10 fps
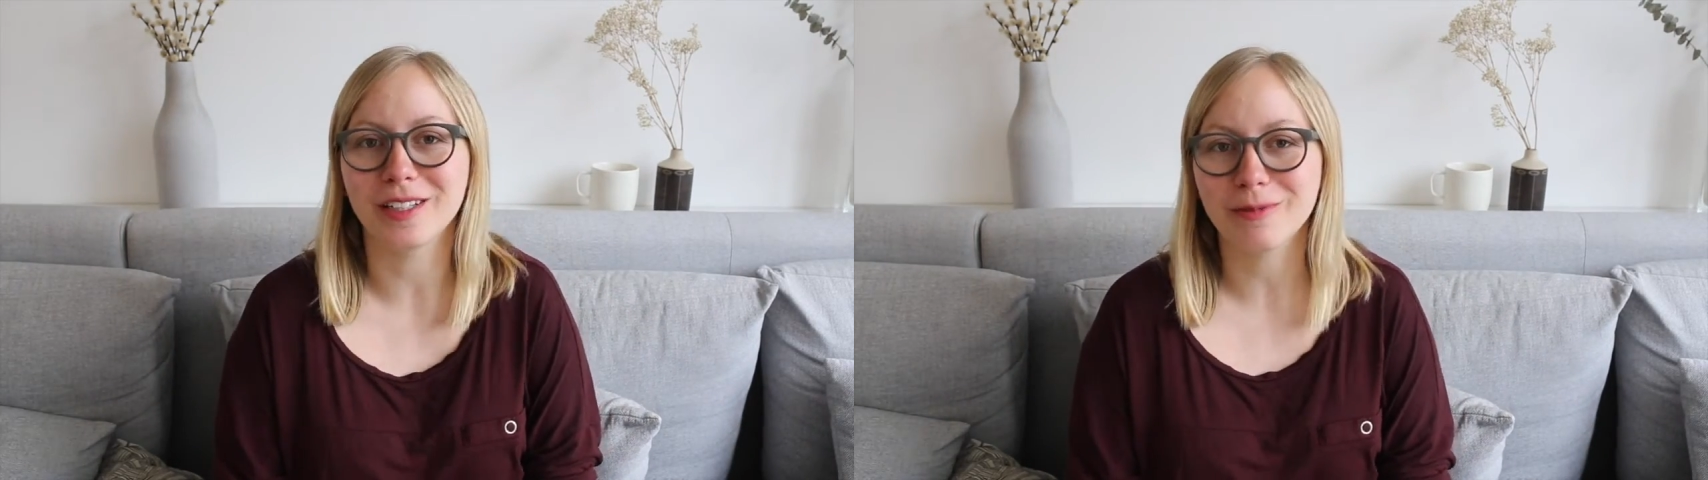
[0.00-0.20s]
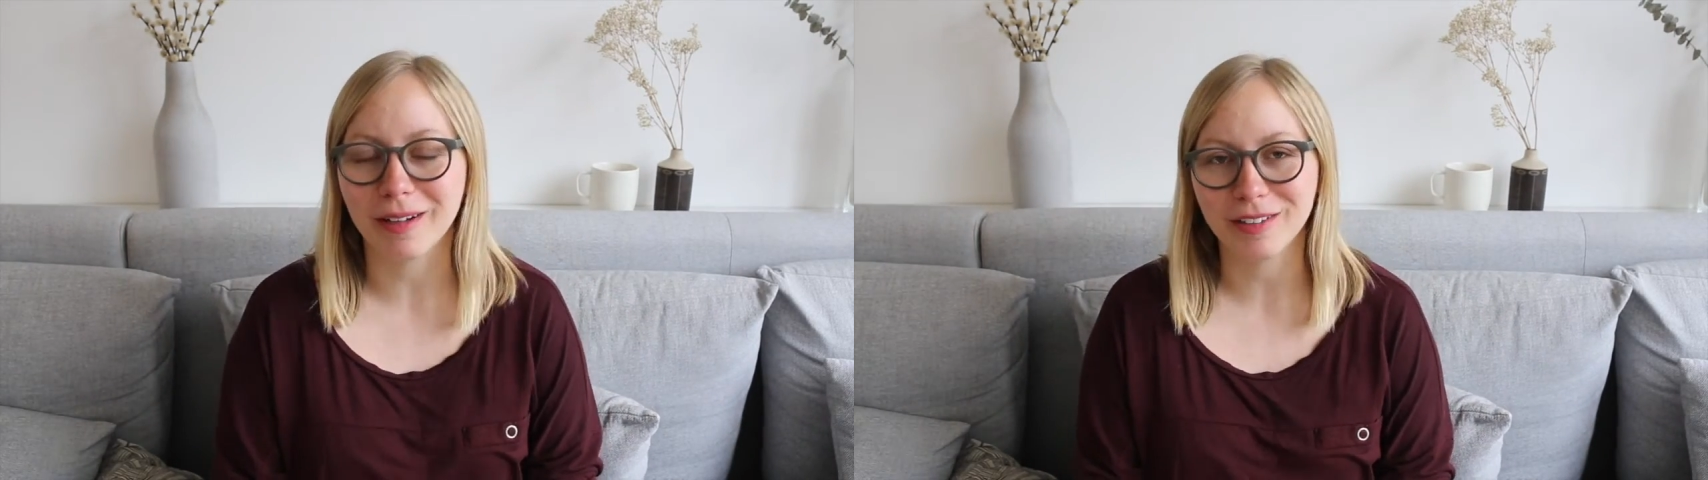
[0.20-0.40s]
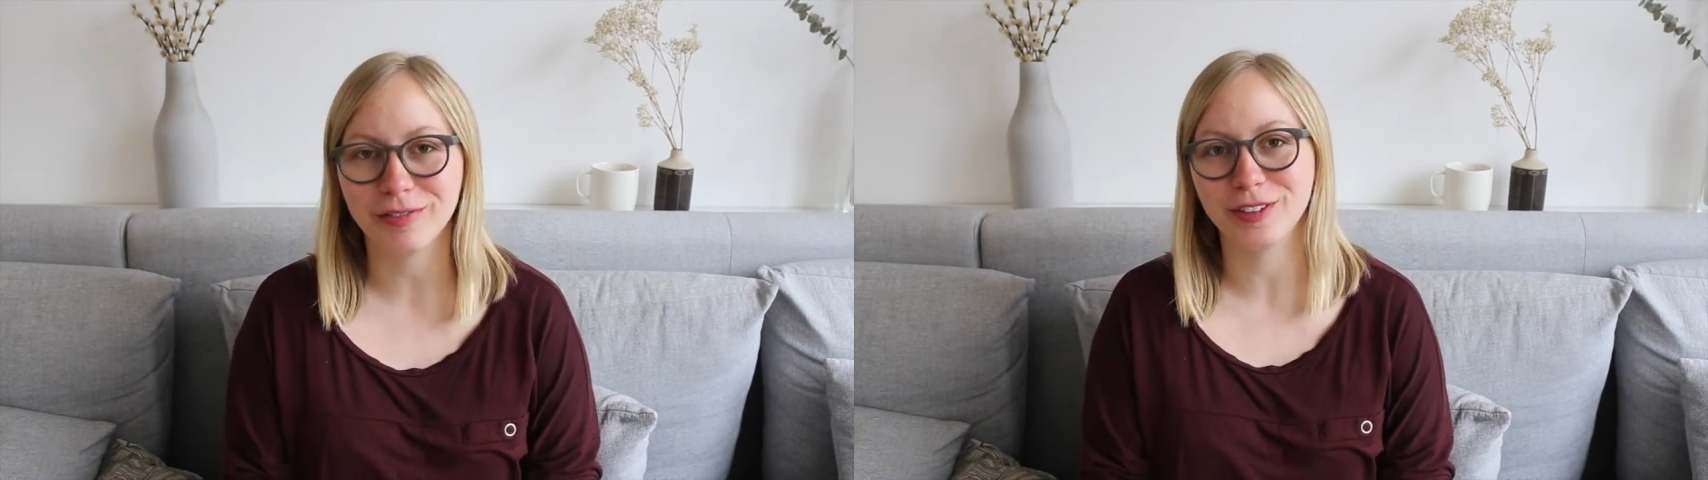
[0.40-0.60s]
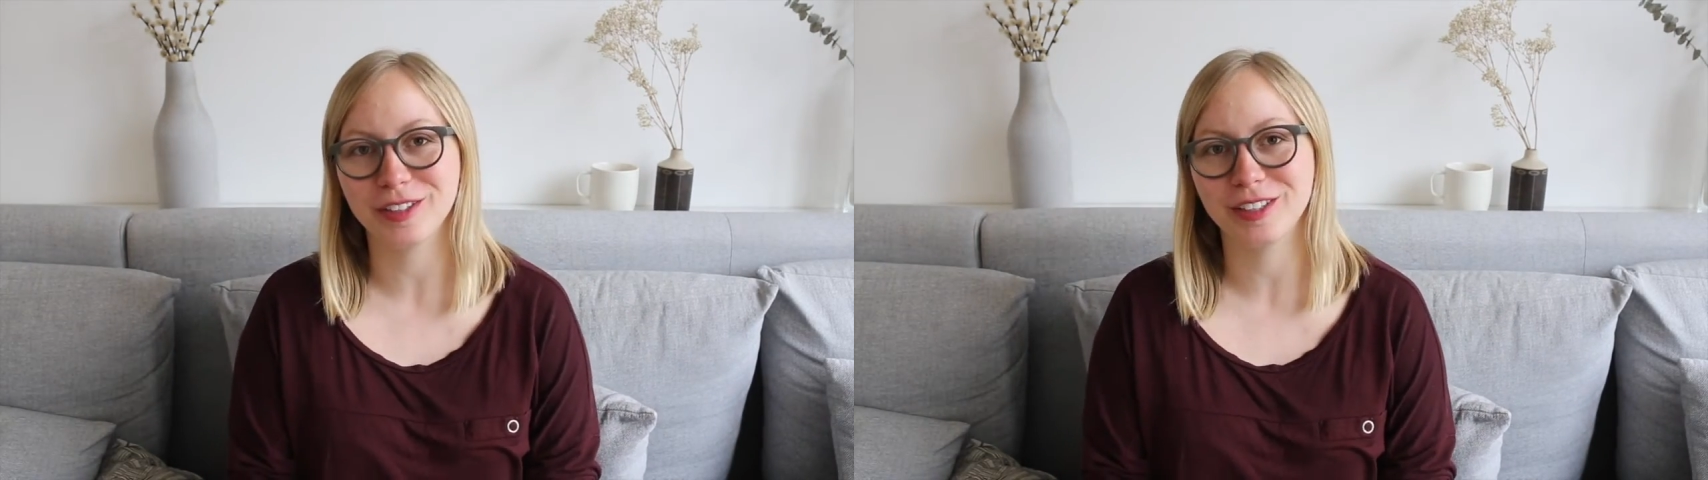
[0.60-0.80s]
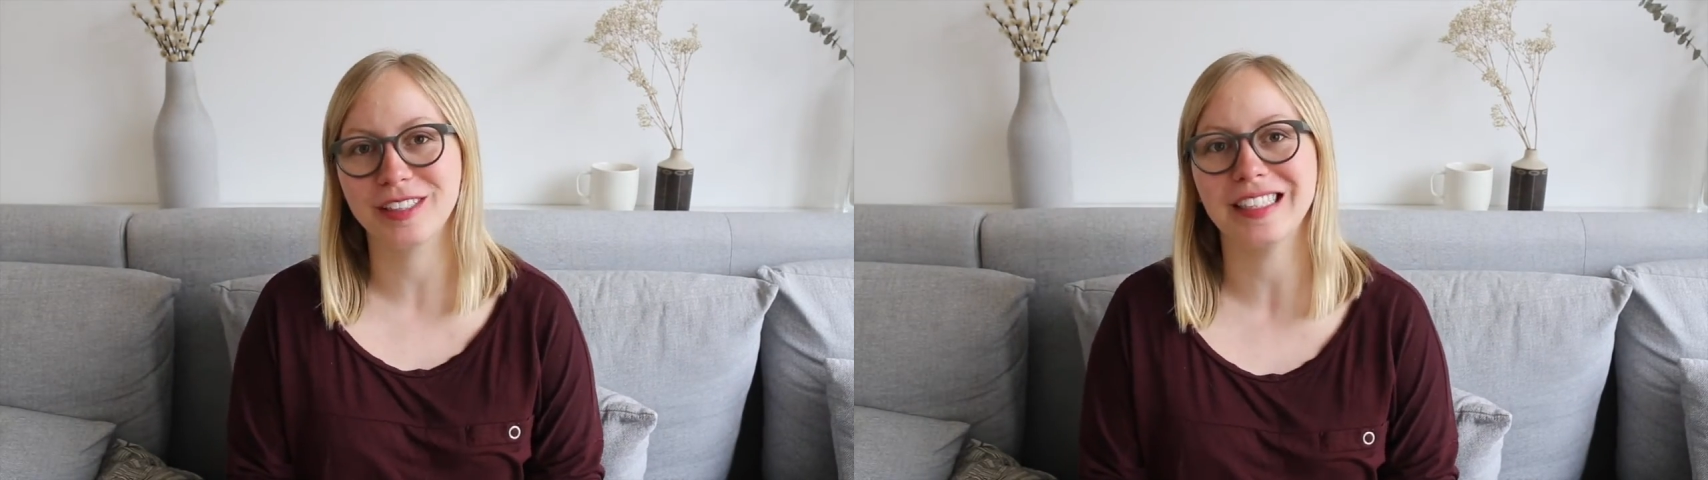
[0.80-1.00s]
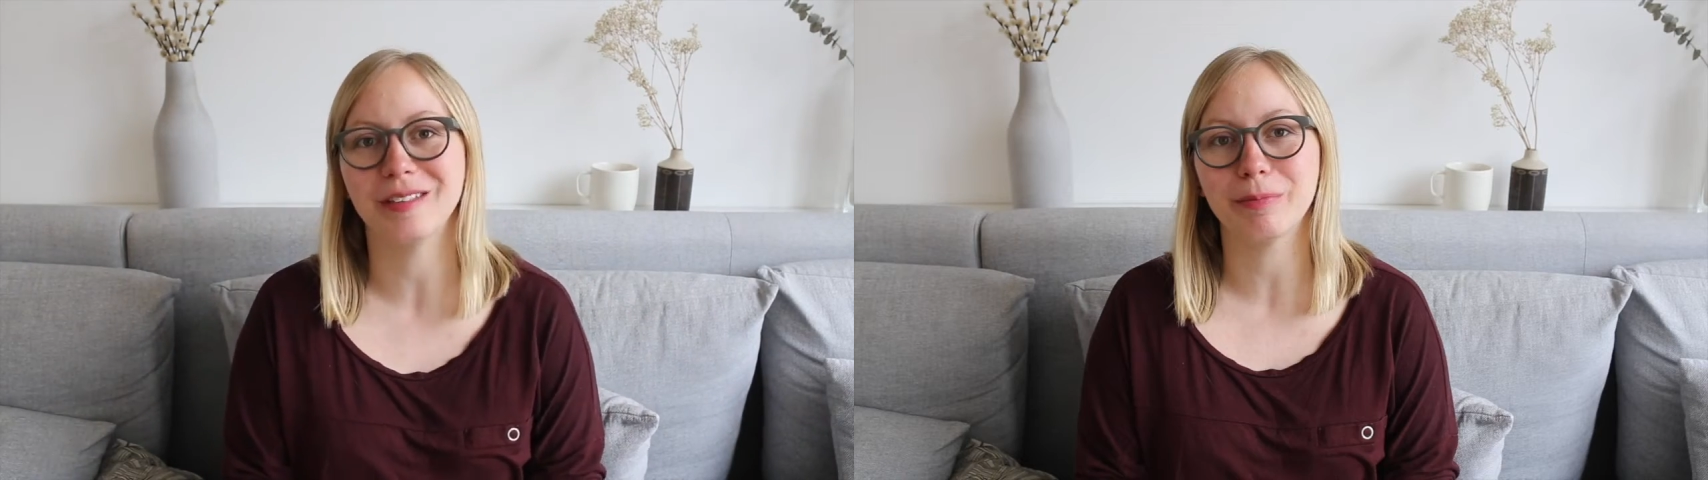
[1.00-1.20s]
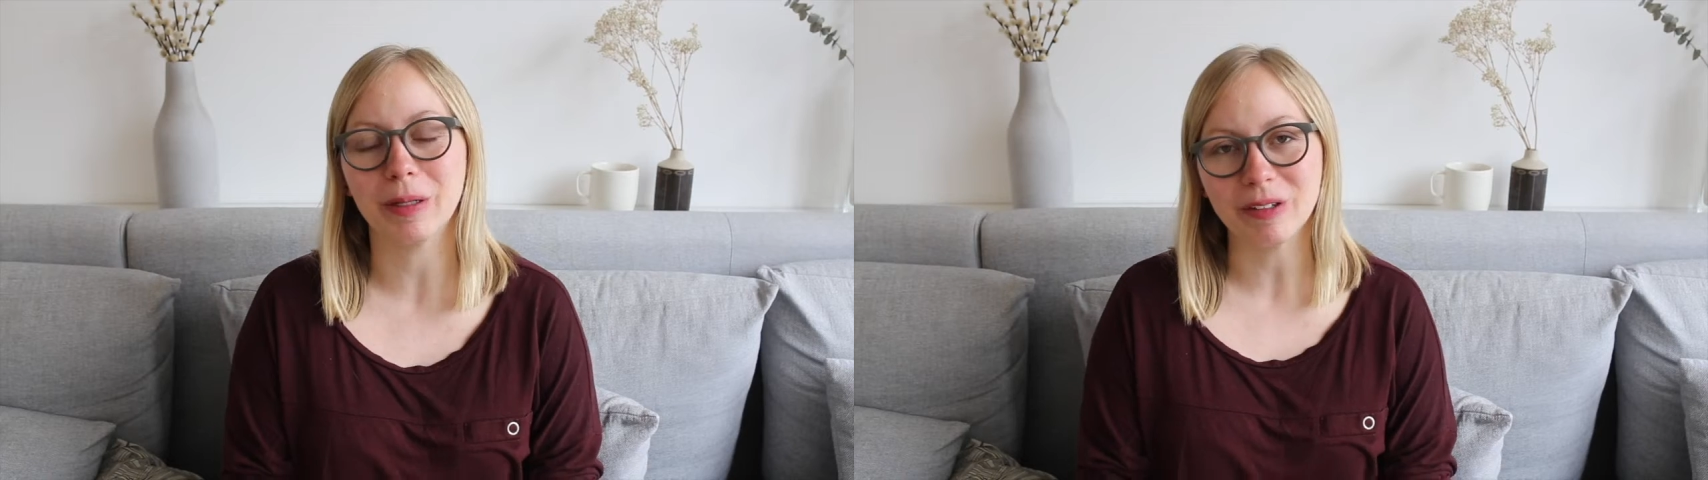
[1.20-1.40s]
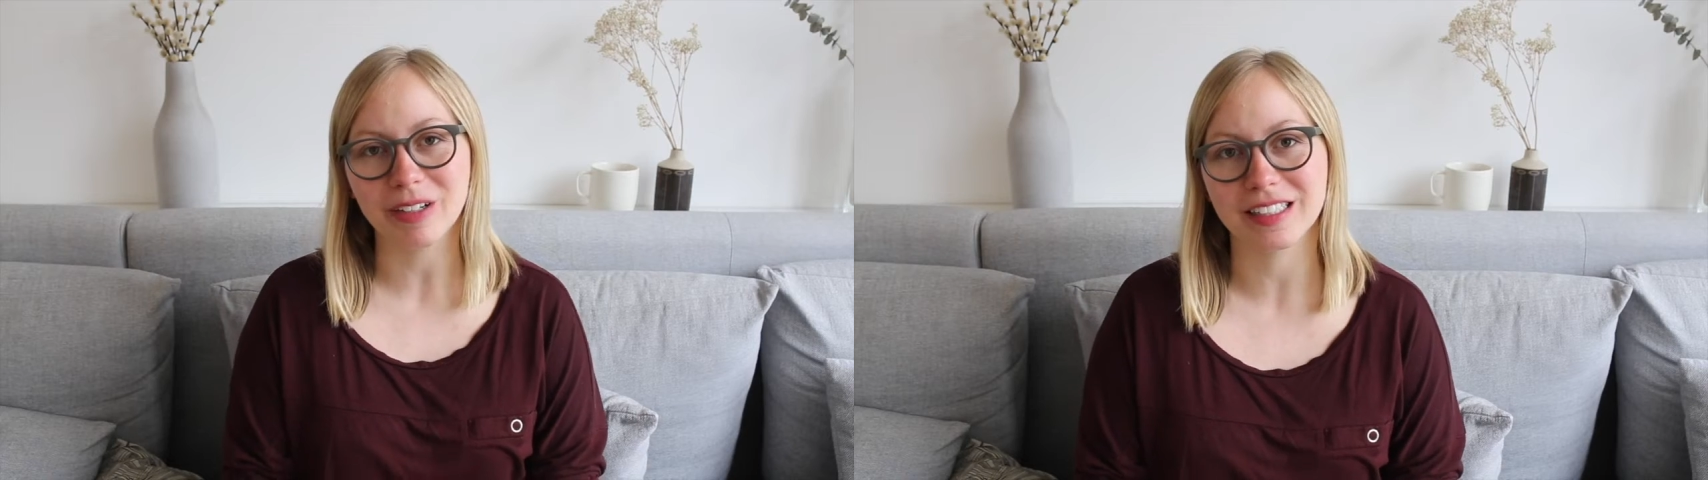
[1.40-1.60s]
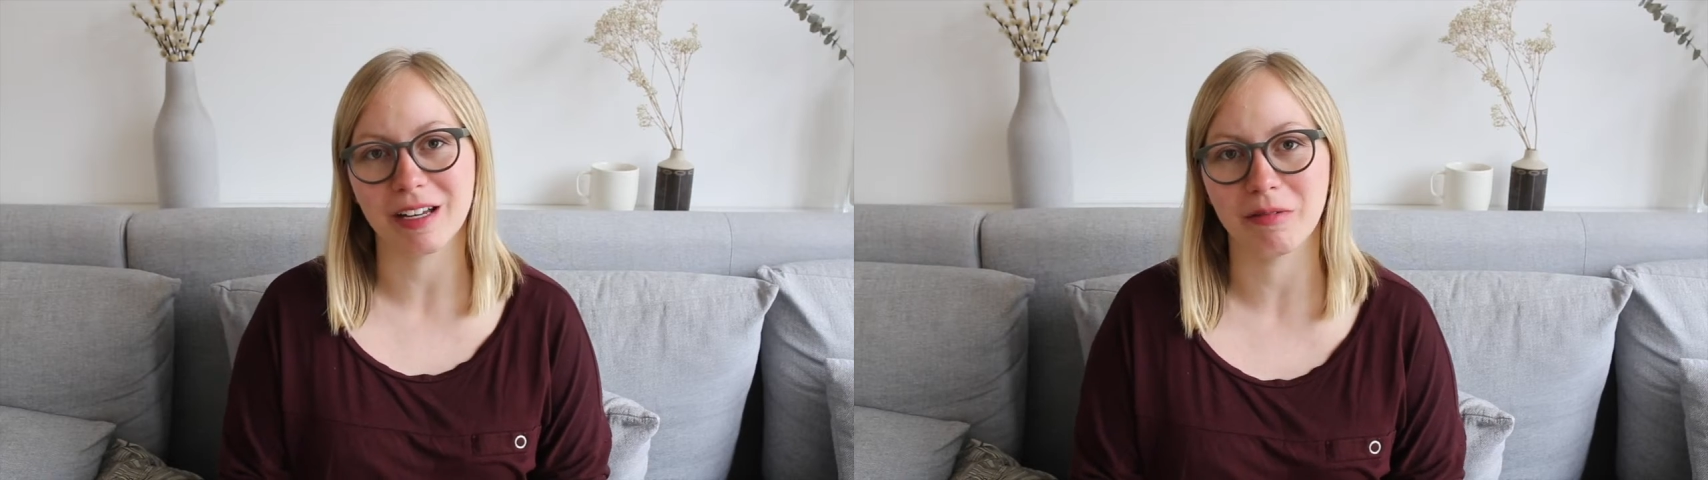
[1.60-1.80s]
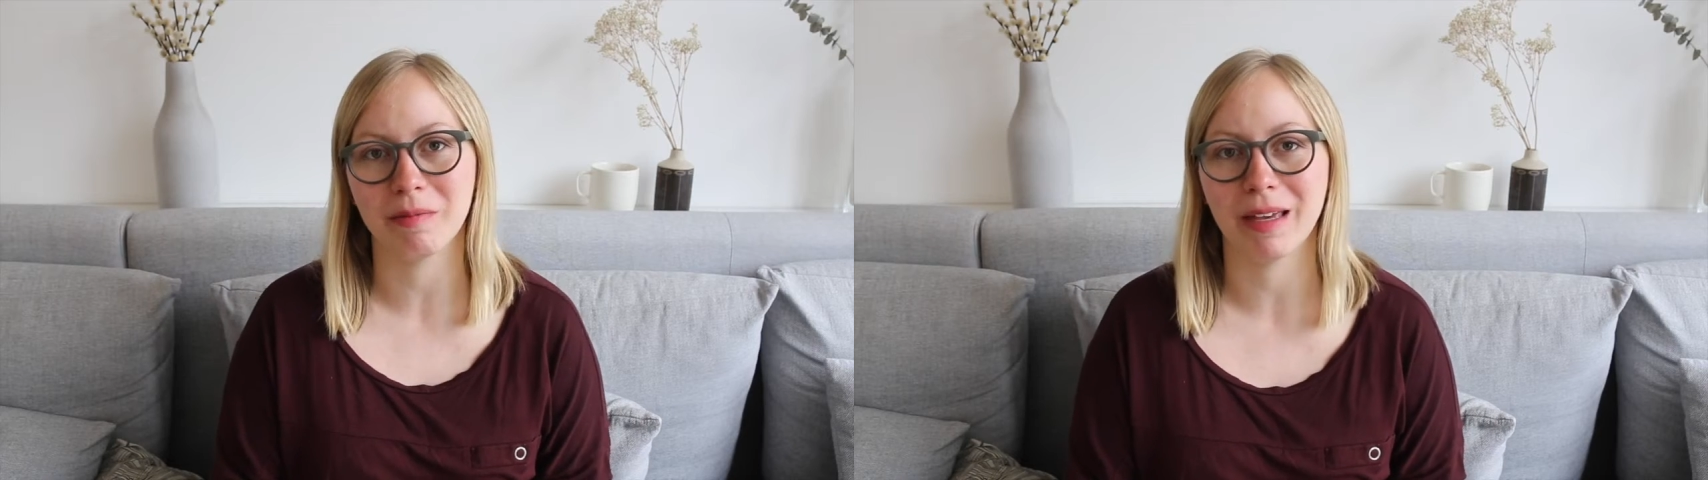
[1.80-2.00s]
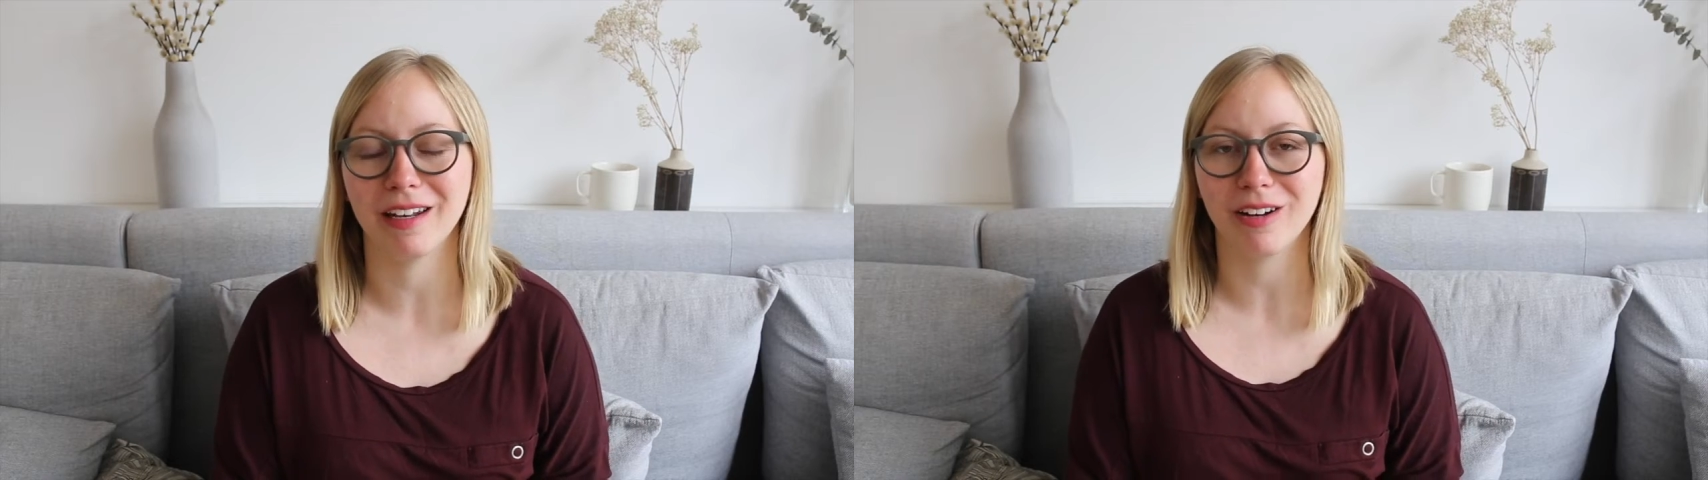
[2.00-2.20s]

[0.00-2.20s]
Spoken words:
It's wonderful to see the progress that we made,